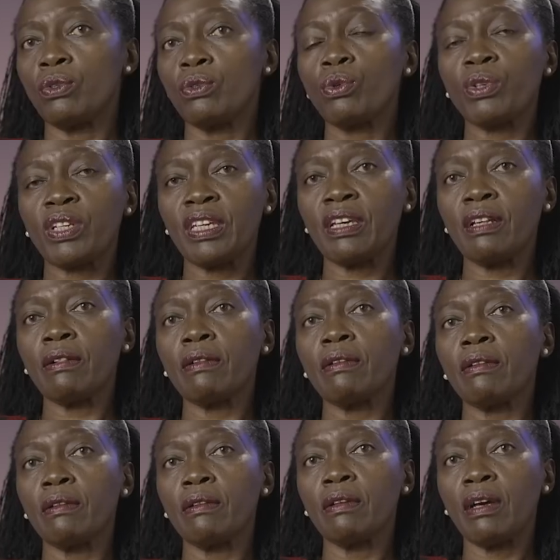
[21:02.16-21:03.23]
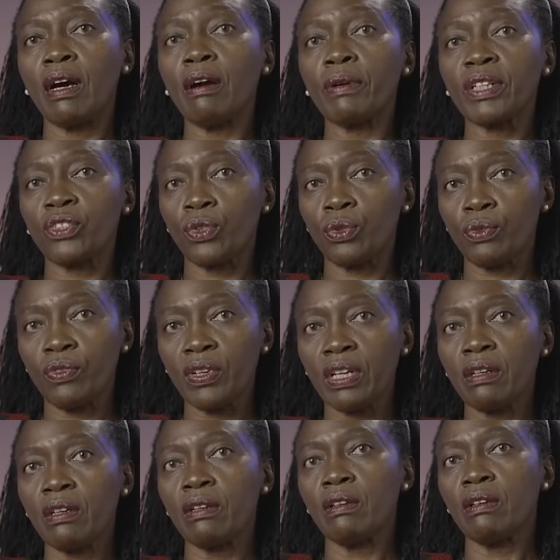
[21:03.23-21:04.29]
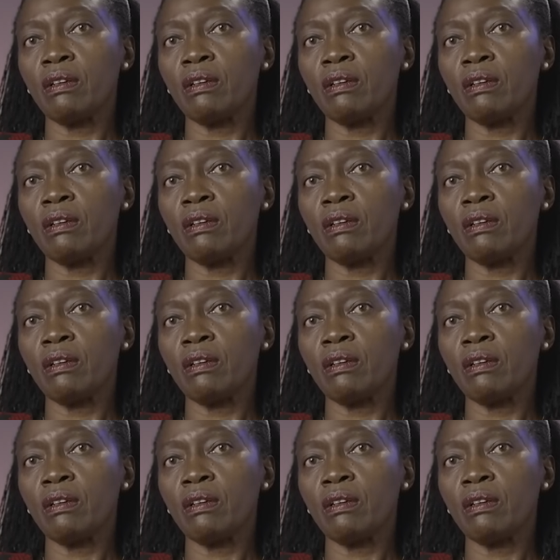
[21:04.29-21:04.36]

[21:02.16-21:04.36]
to kill our children